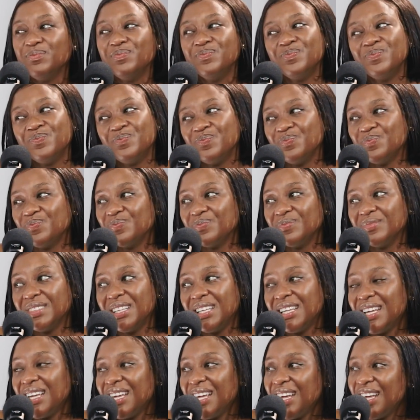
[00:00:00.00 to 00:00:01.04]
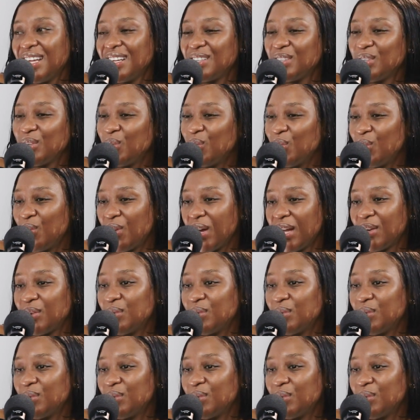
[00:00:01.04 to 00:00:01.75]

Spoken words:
no,